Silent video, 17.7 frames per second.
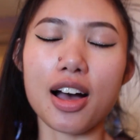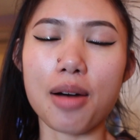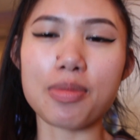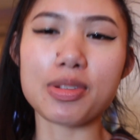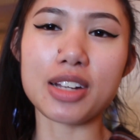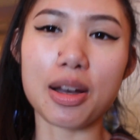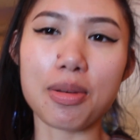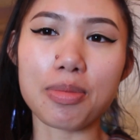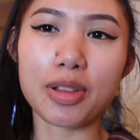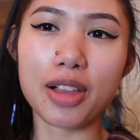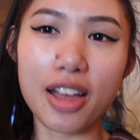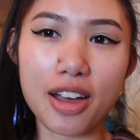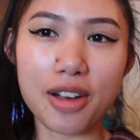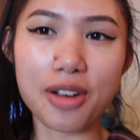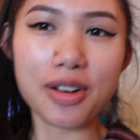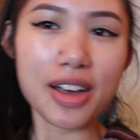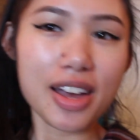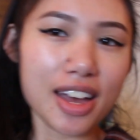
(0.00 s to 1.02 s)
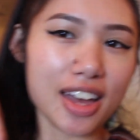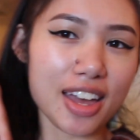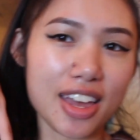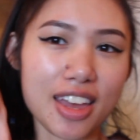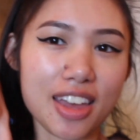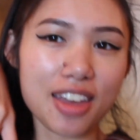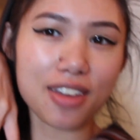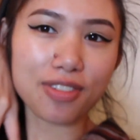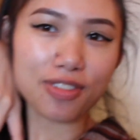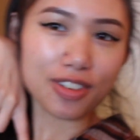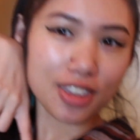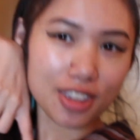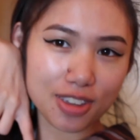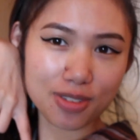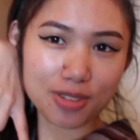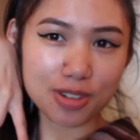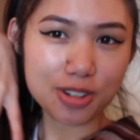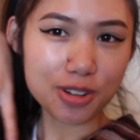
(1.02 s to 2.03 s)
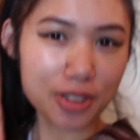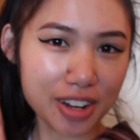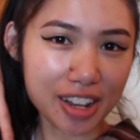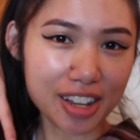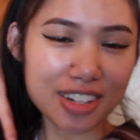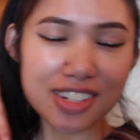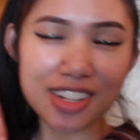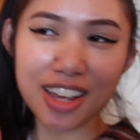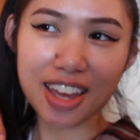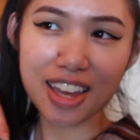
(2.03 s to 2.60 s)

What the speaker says: Comment down below if you enjoyed it